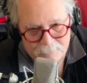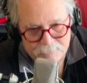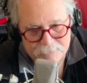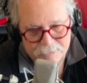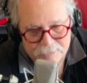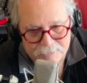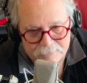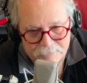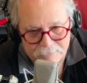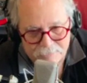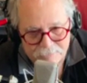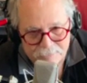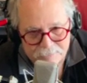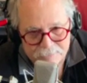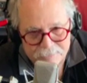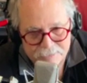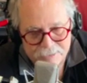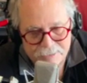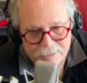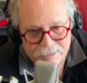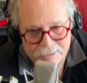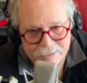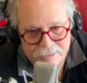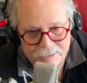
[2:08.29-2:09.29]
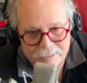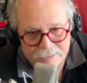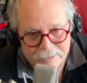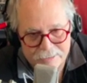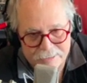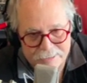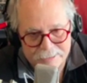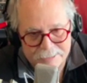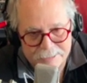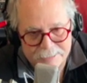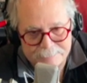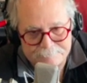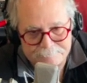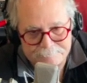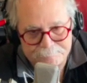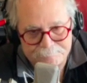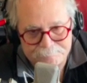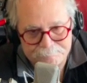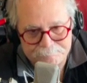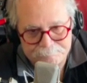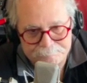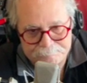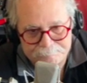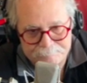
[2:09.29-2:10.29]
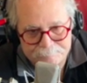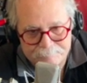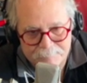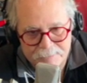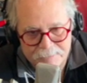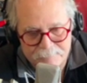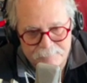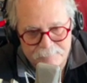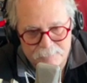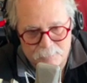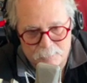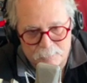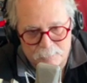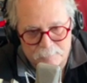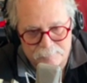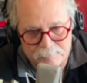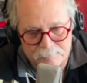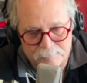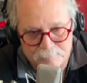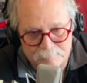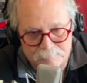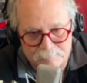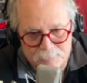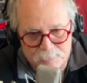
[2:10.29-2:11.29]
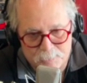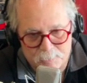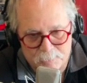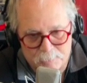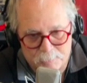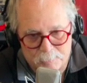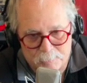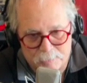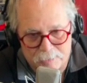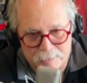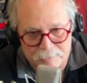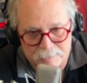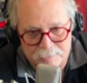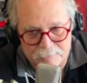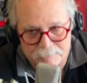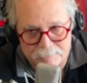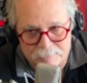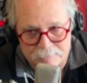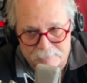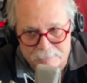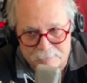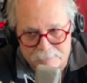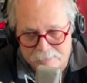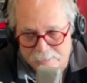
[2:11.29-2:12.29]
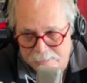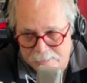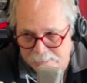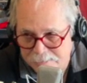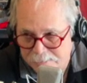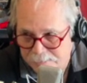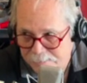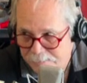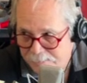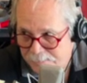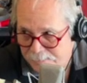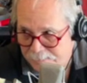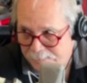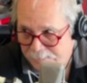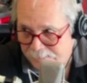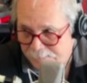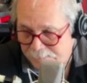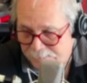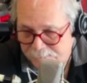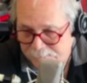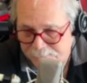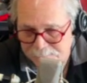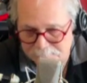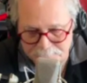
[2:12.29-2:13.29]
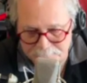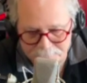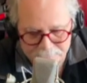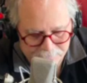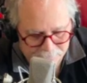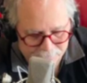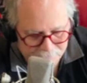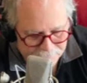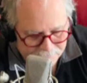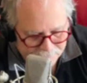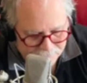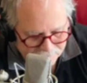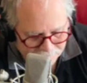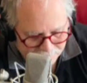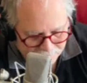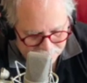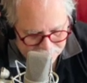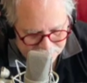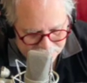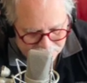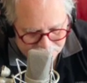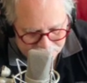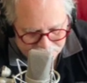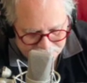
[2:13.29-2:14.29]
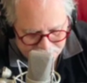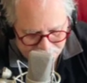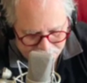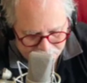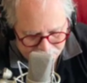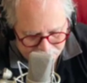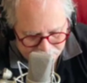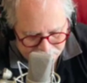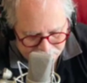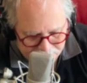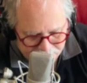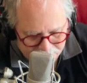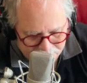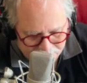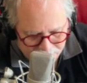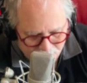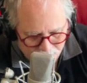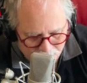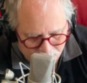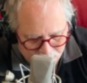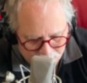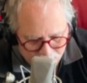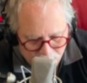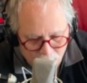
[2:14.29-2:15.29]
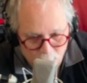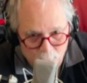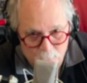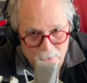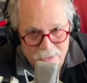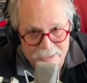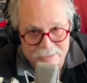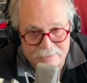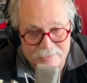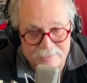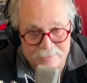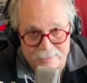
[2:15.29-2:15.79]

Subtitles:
guitars, if you order from Sweetwater or some of the other big companies, they tell you to kind of wait,